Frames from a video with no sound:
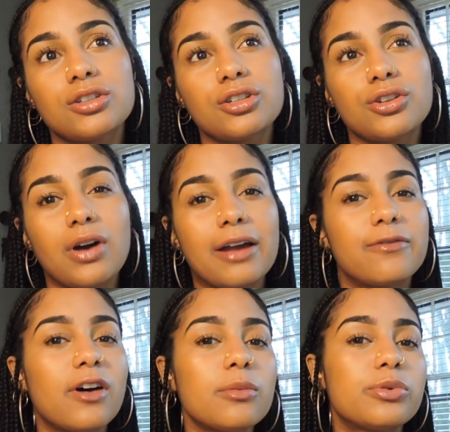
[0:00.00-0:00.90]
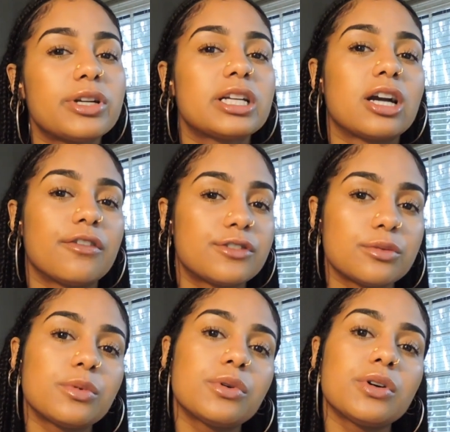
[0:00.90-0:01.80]
I felt pretty
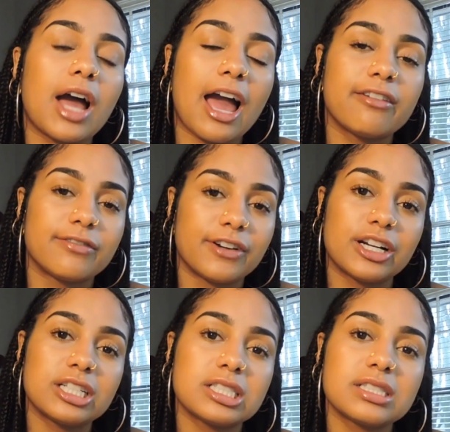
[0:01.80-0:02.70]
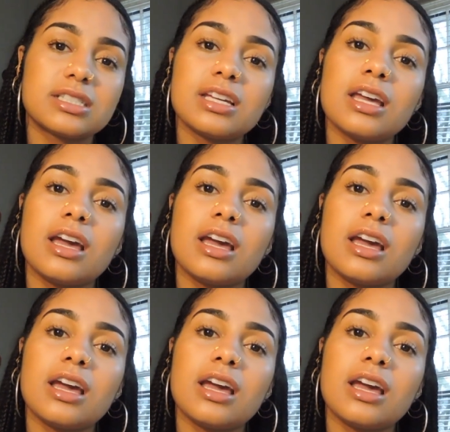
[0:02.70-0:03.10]
comfortable at first.